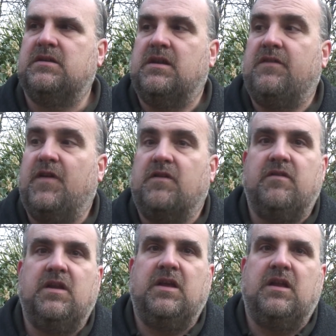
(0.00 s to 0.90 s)
And I felt
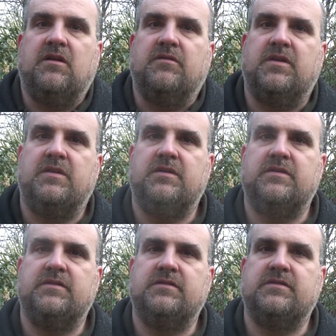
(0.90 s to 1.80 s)
really alone.
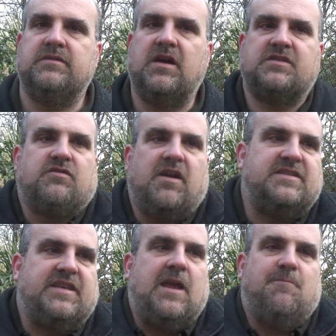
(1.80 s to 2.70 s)
I tried
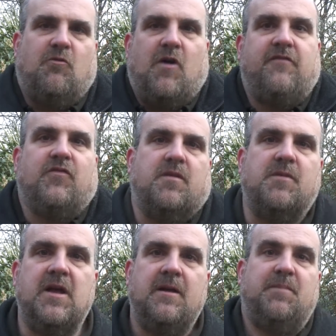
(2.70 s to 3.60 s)
to keep away from them,
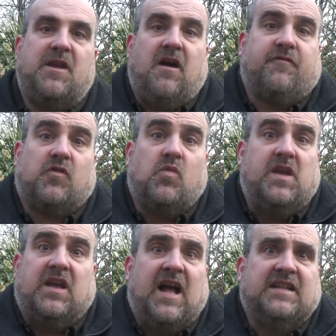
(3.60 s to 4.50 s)
but after a
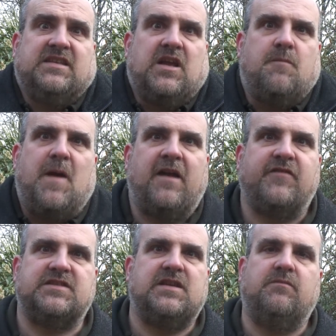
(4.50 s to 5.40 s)
week I had to go back
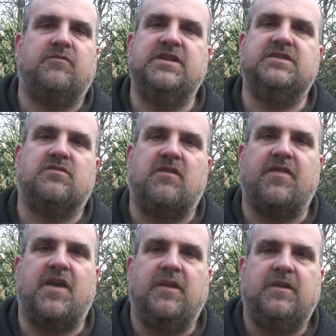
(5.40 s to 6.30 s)
for some reason or
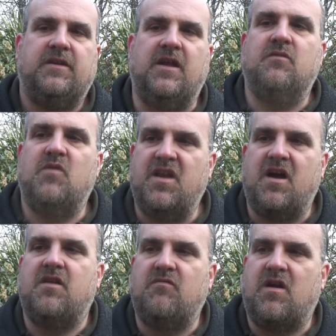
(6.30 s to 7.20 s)
other. And when
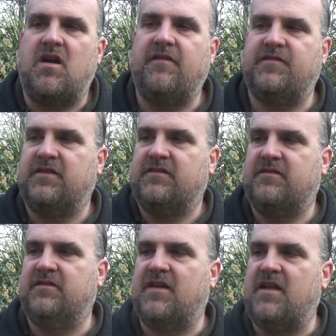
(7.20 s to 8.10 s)
I arrived,
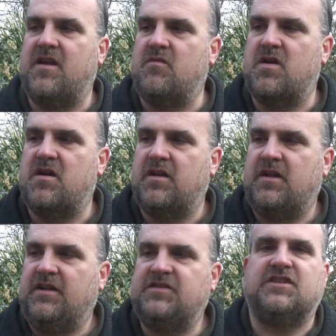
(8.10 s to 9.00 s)
there they were,
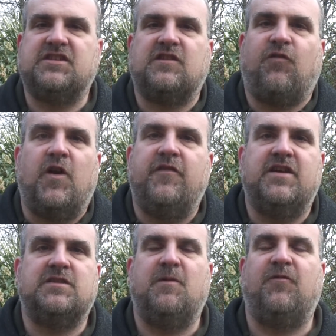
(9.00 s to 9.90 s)
just as full of
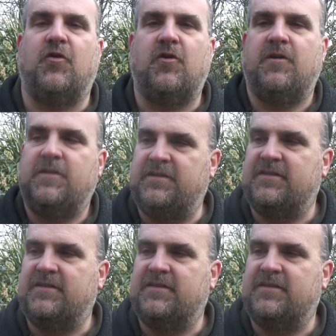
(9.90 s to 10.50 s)
it as before.